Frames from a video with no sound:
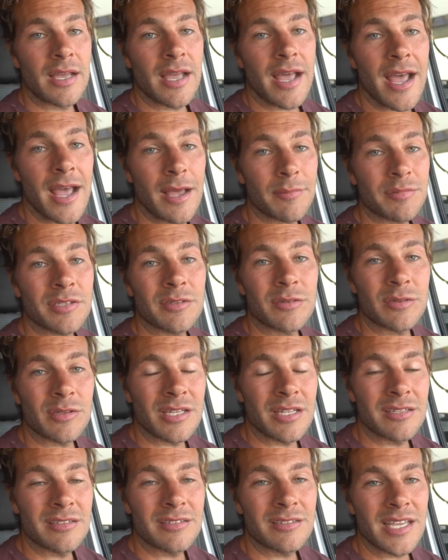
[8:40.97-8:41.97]

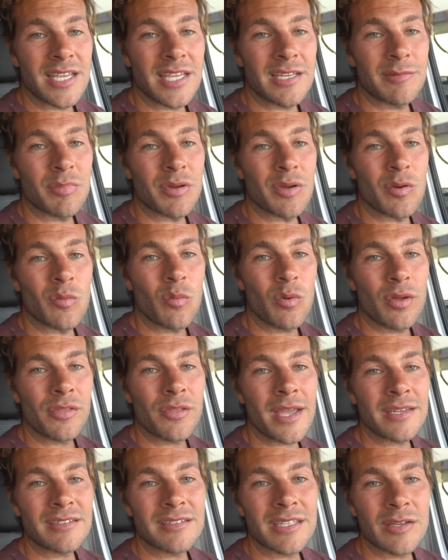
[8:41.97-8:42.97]
Absolutely insane, but one
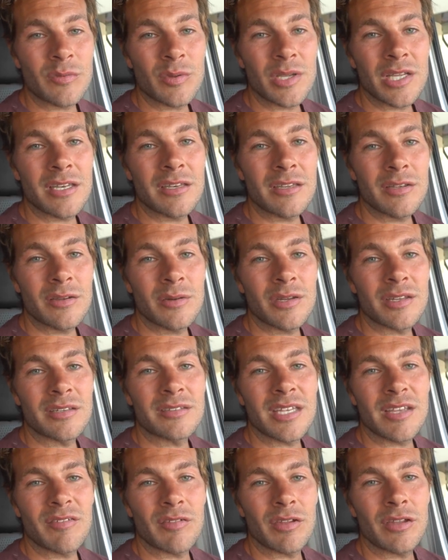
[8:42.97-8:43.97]
last thing we can do to
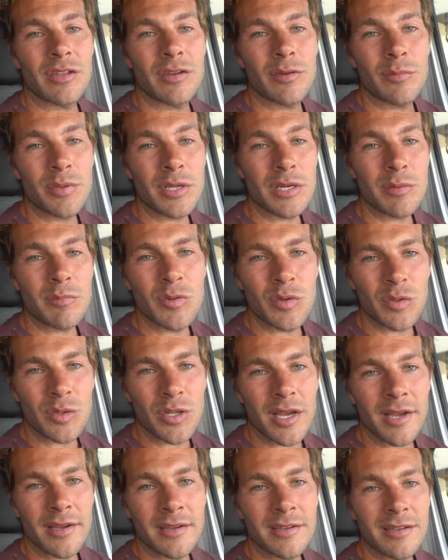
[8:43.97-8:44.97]
save a little bit of
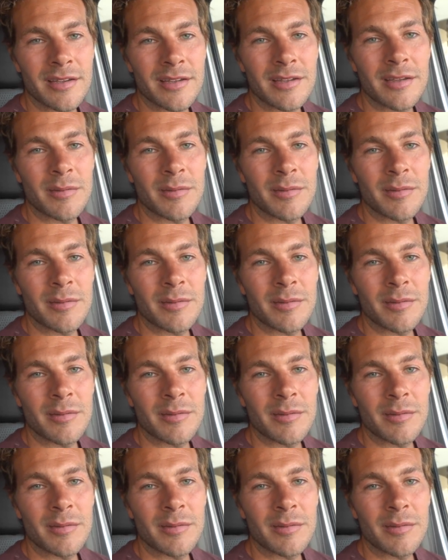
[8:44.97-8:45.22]
moolah